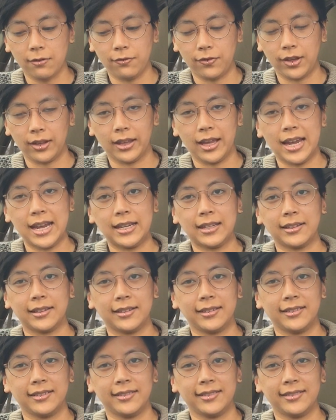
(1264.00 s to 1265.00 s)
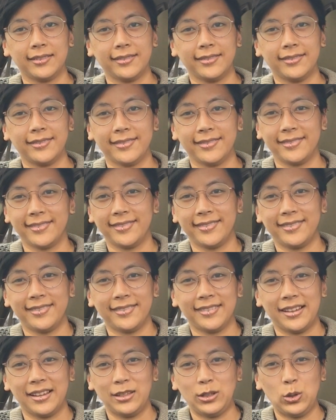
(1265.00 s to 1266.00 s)
feel like
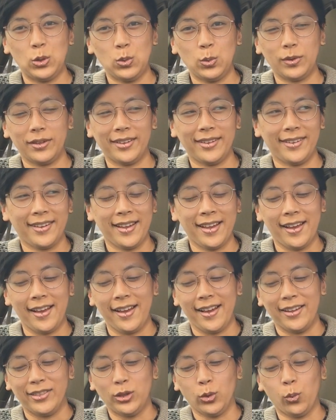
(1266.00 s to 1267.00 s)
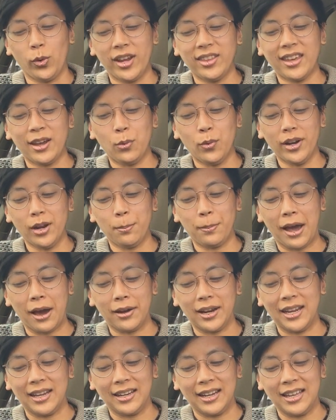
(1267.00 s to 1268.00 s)
the way they went about
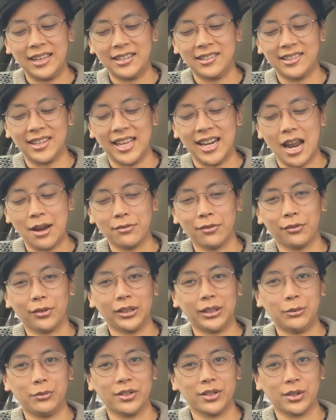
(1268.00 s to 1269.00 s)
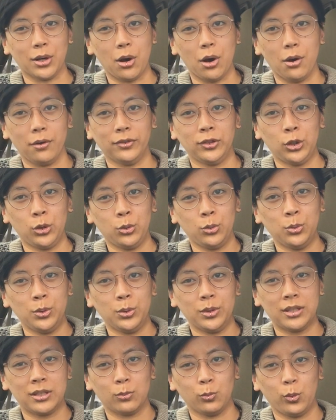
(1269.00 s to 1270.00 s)
it is they never really resolved
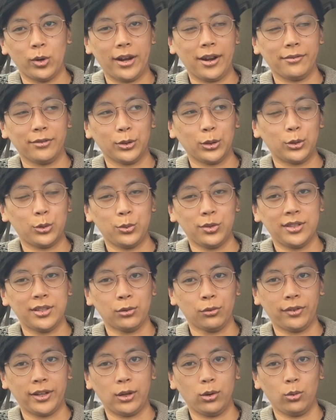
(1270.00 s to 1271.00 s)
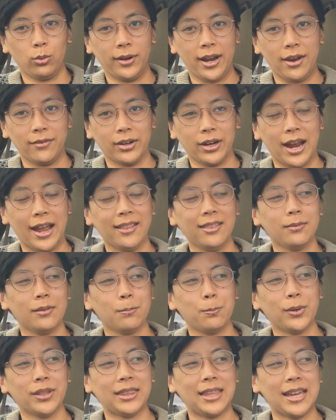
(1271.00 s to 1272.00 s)
who's the real whatever.
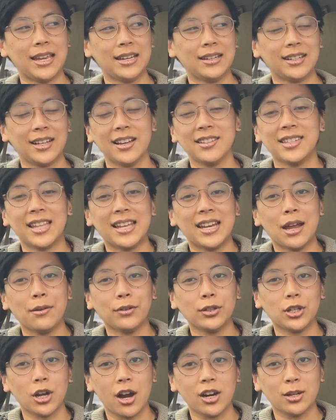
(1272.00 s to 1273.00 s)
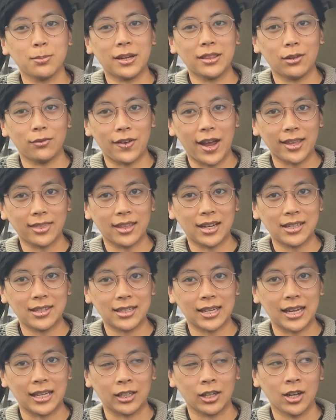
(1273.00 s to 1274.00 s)
But because they never talked about the fact that it's
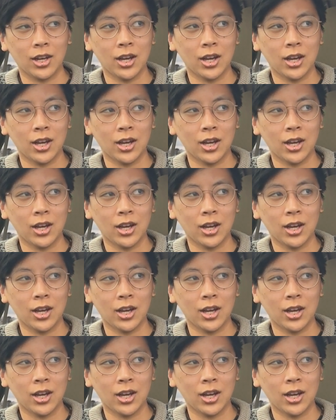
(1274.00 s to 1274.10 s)
like,